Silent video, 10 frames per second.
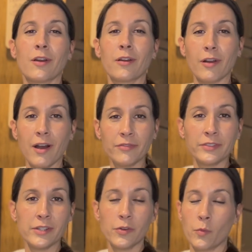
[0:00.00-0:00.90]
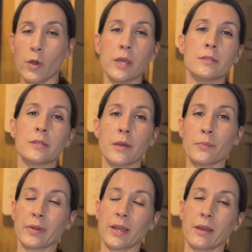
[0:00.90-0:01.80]
are often the ones that
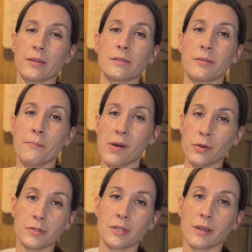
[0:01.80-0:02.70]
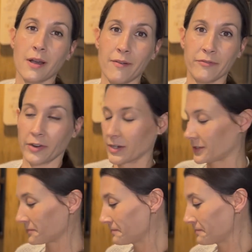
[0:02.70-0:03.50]
bring us the most comfort.